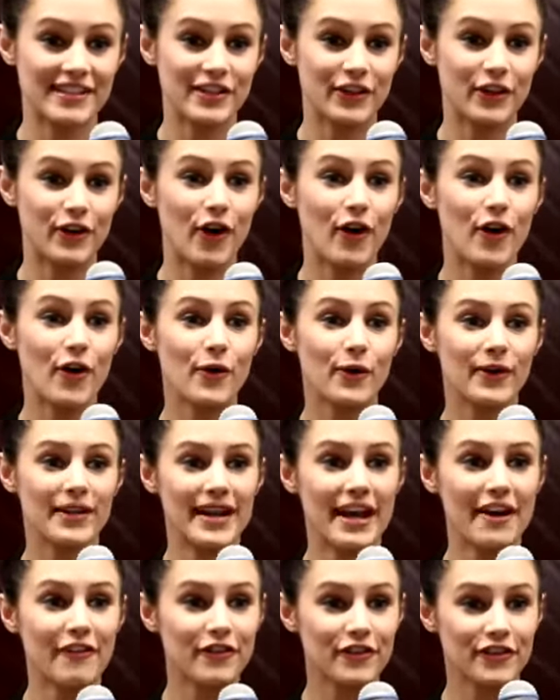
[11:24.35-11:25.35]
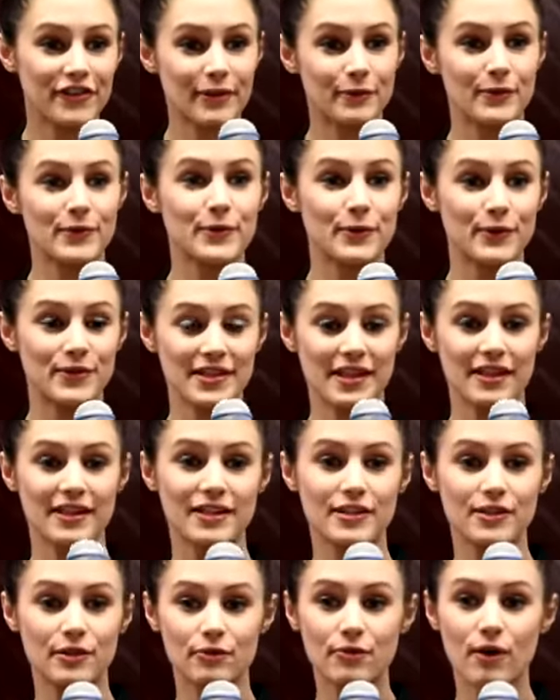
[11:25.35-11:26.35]
to go and everything was all
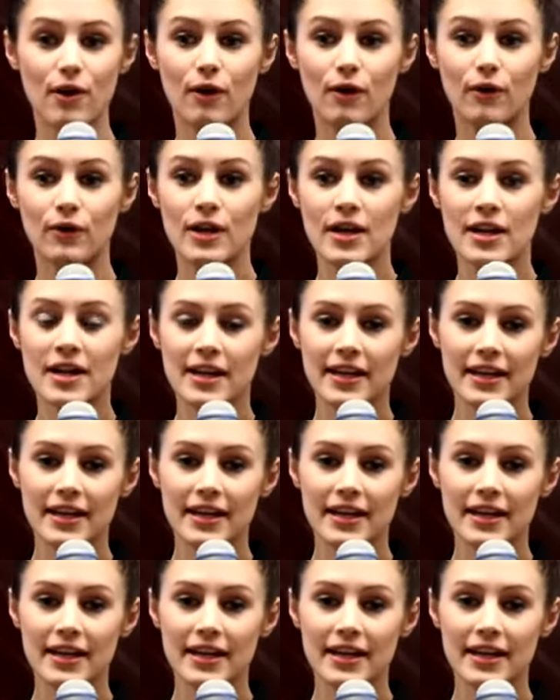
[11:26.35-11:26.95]
starting to roll,